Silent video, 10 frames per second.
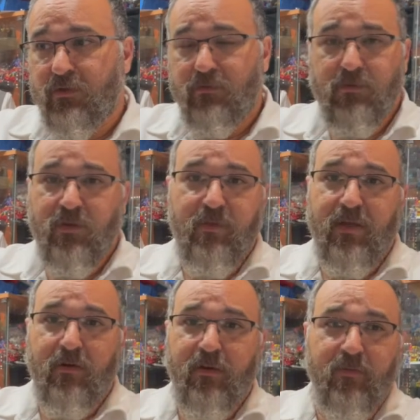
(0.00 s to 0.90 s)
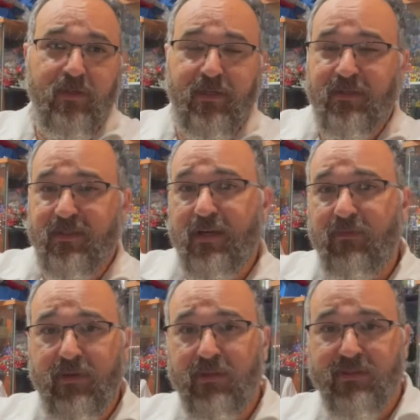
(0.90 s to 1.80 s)
you can make an argument that he's not
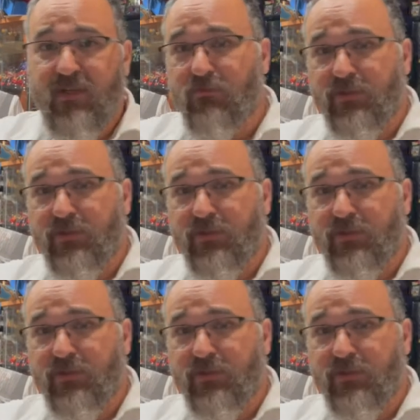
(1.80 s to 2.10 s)
even in the sequel